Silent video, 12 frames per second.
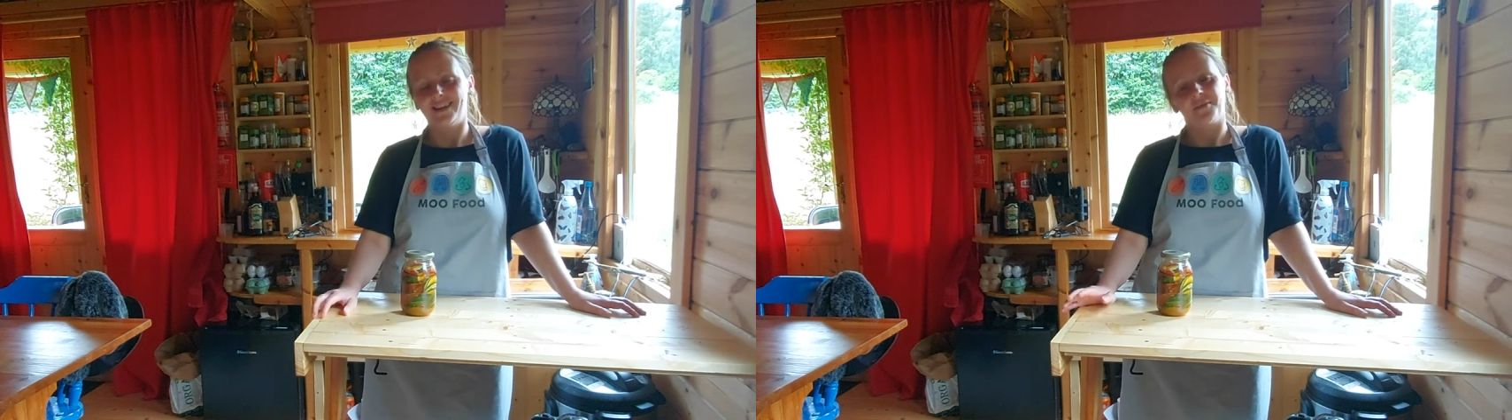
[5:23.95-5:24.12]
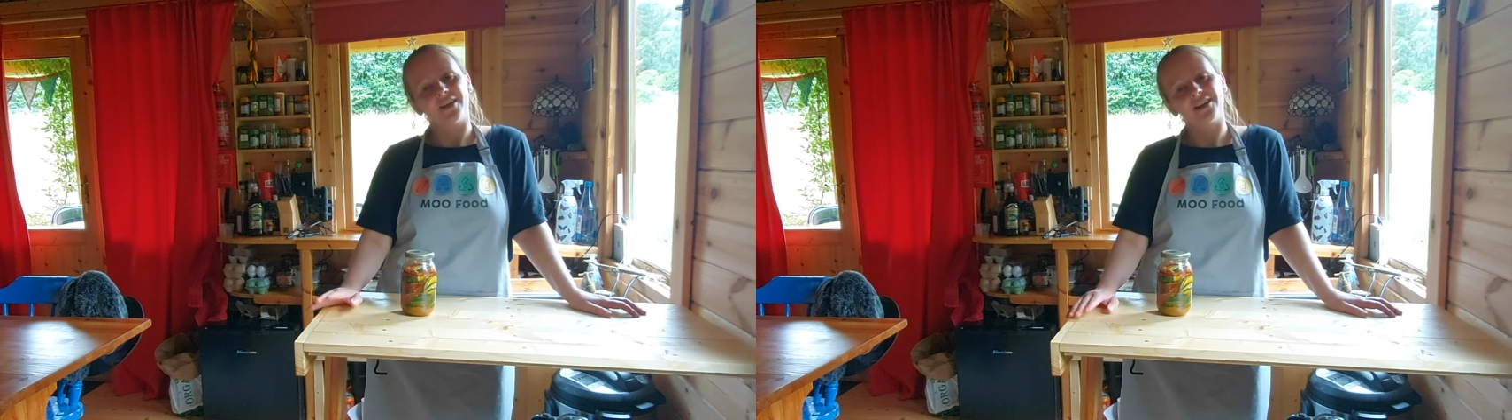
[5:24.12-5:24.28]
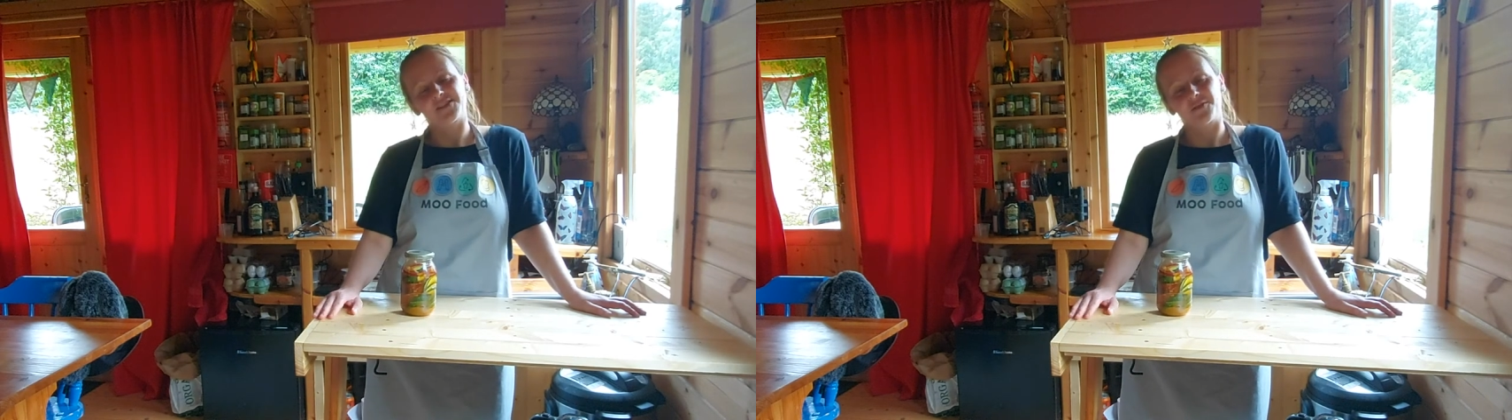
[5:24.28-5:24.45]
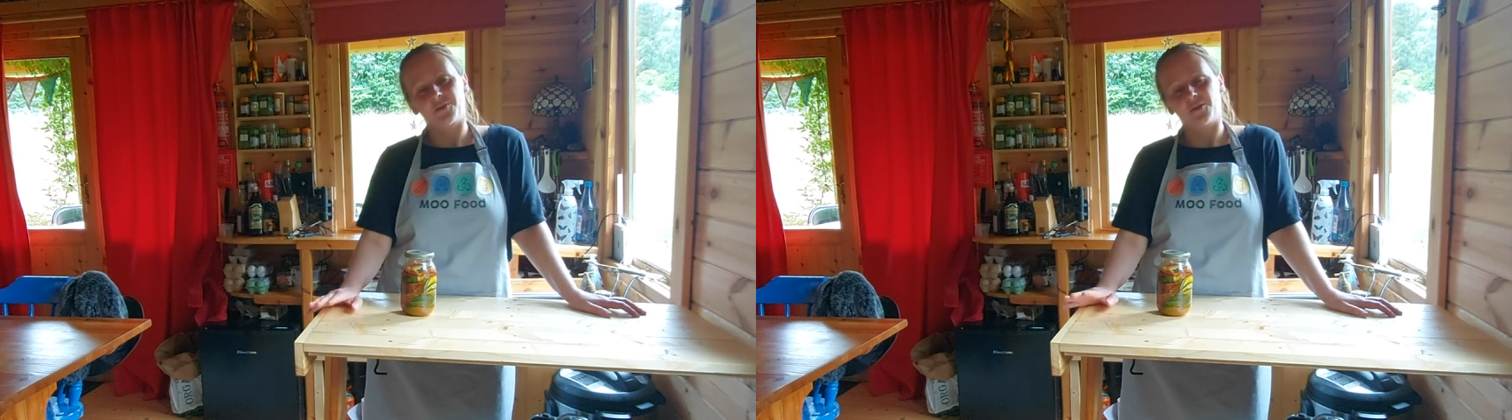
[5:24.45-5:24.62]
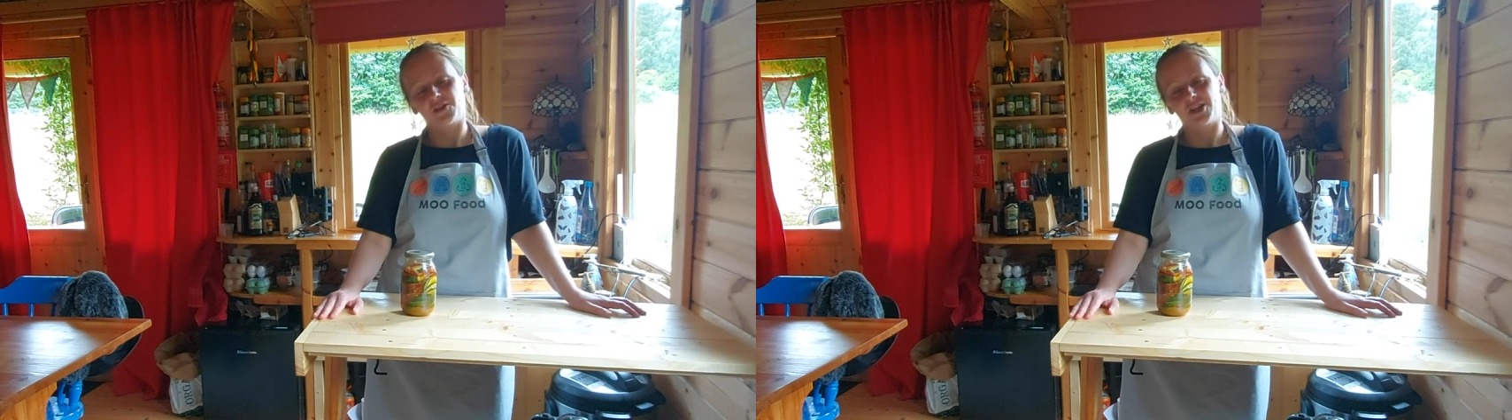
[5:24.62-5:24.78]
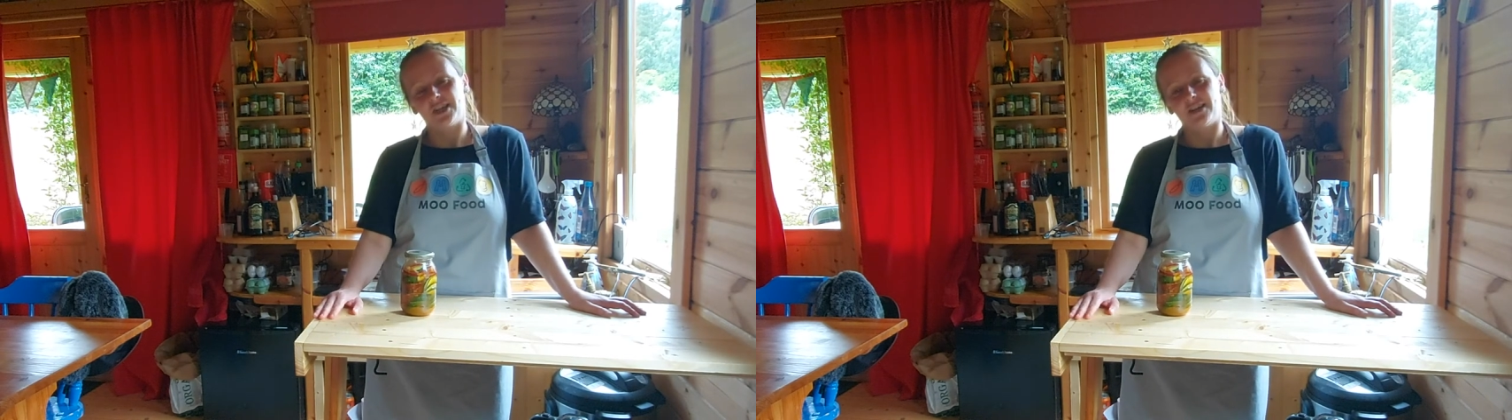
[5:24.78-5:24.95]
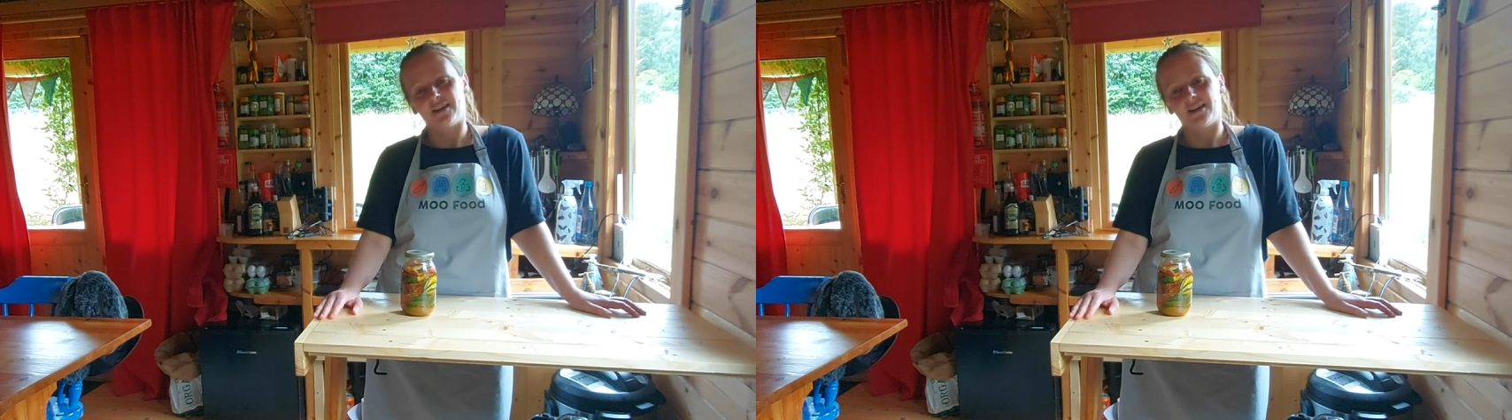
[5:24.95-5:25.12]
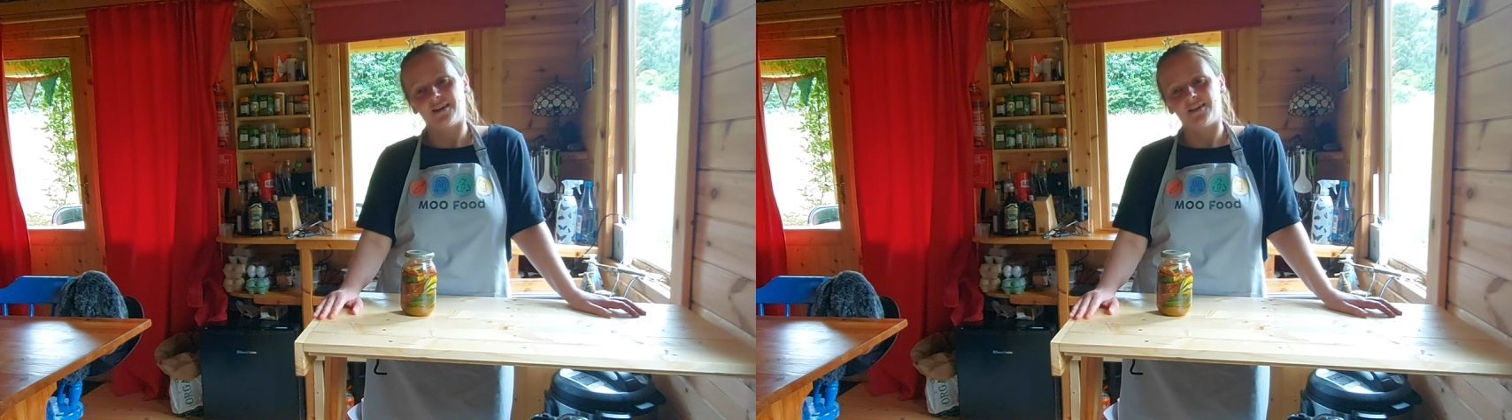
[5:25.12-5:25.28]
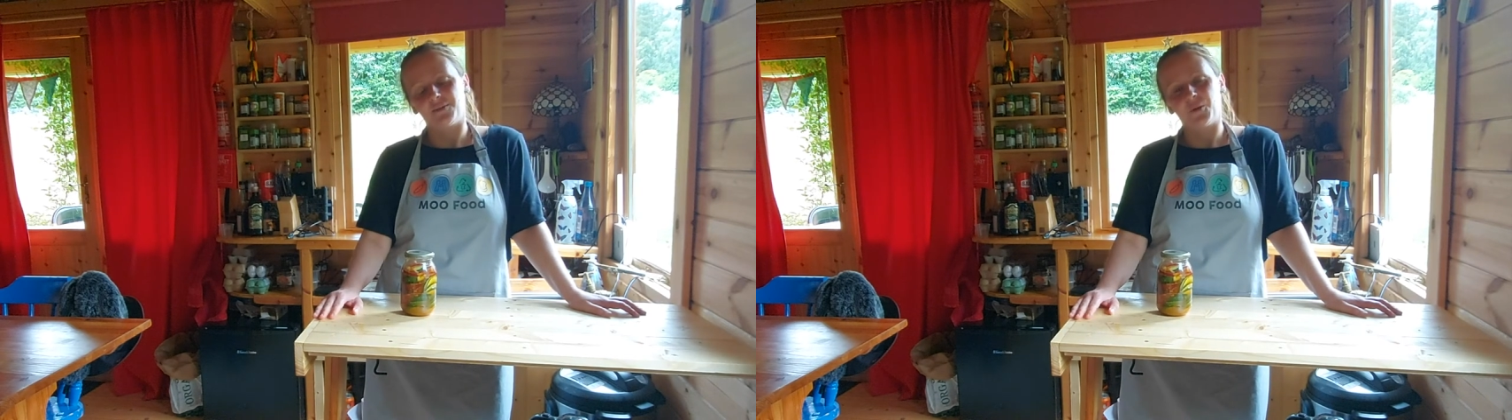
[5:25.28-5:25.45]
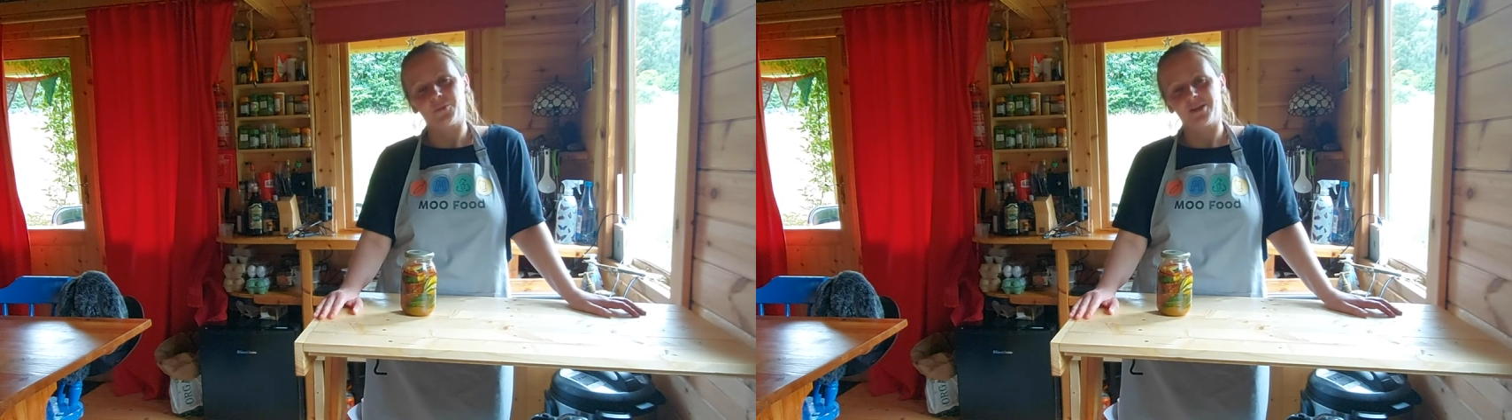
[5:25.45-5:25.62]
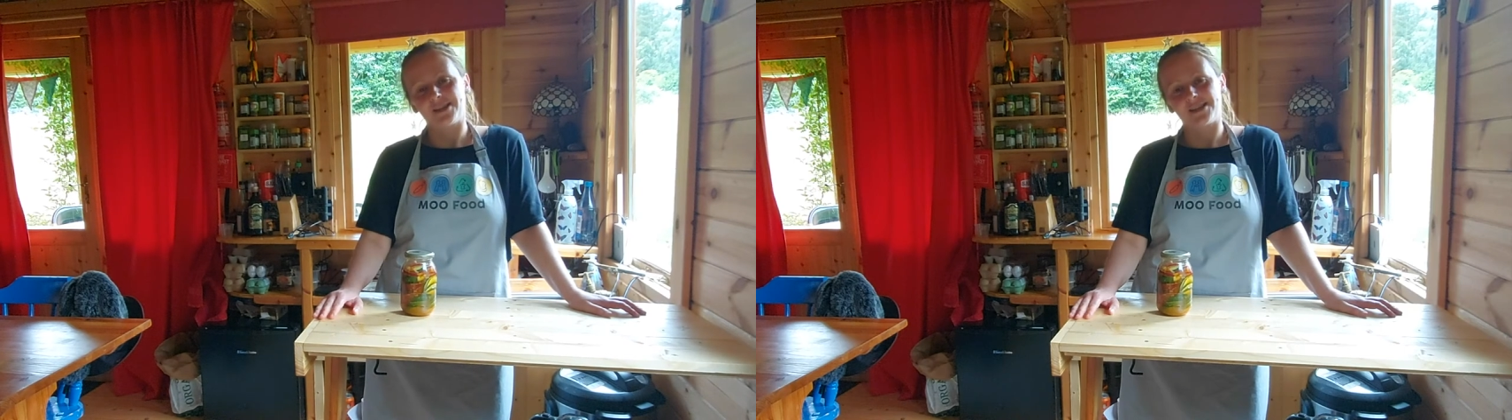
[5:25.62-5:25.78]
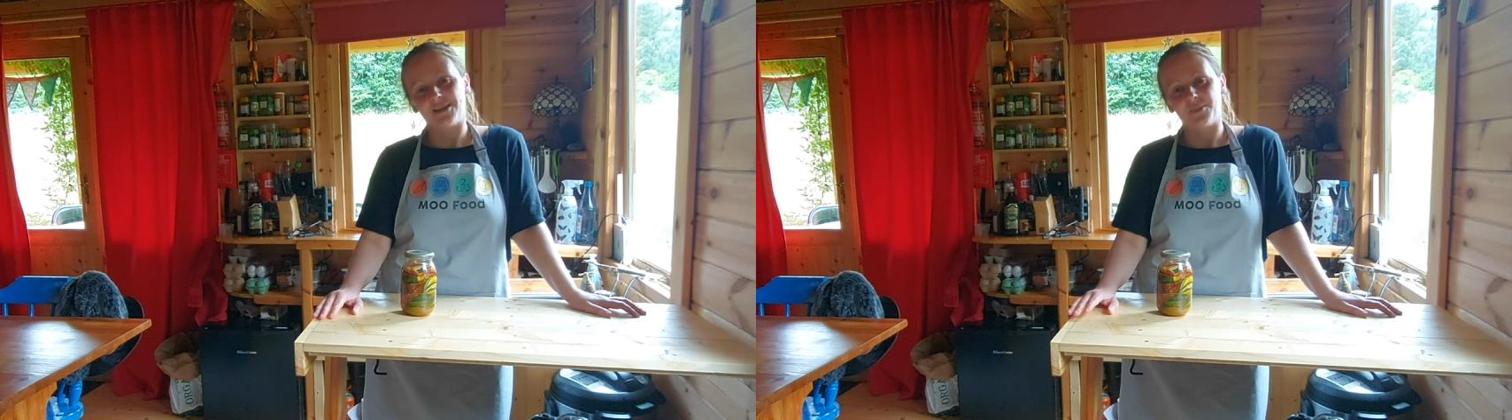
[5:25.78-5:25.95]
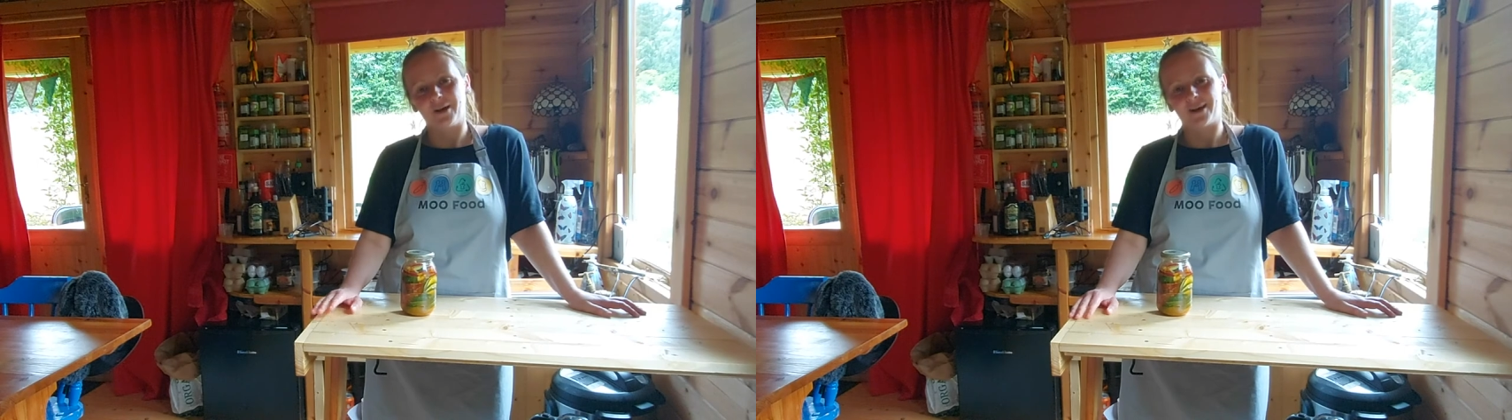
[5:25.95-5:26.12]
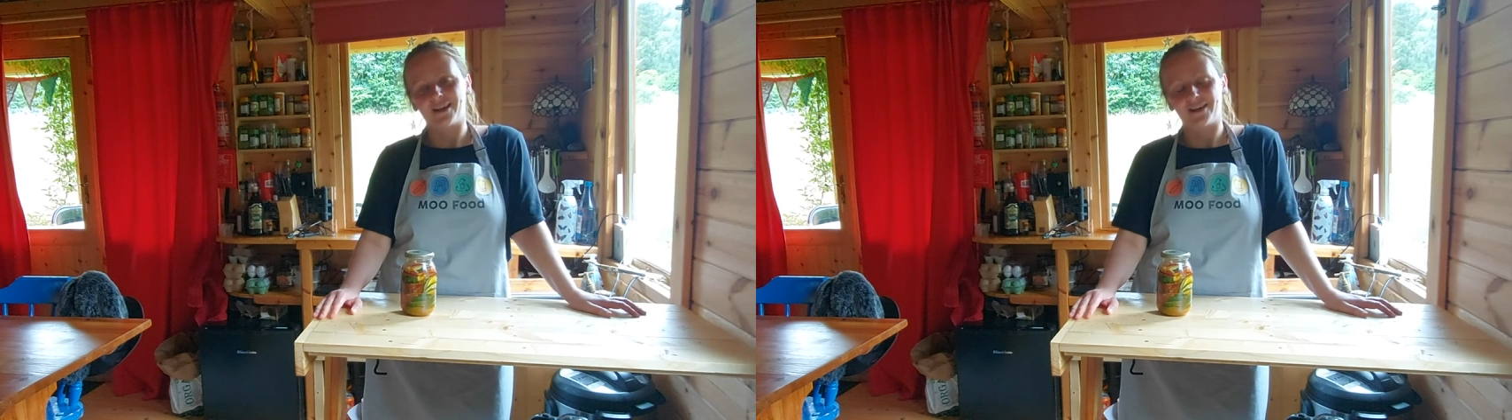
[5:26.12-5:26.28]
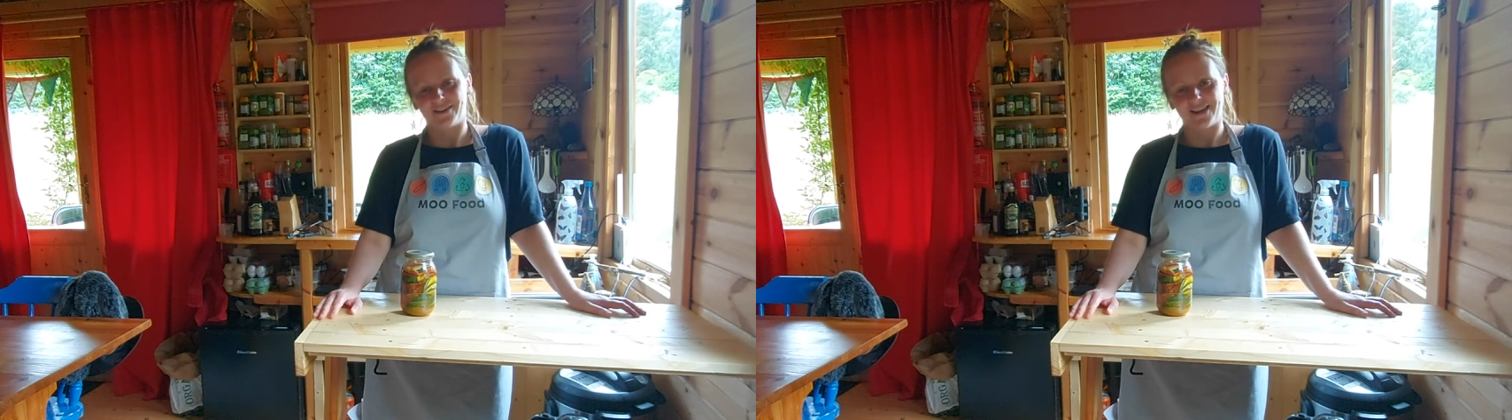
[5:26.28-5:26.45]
Thanks for watching, and hope to see you back here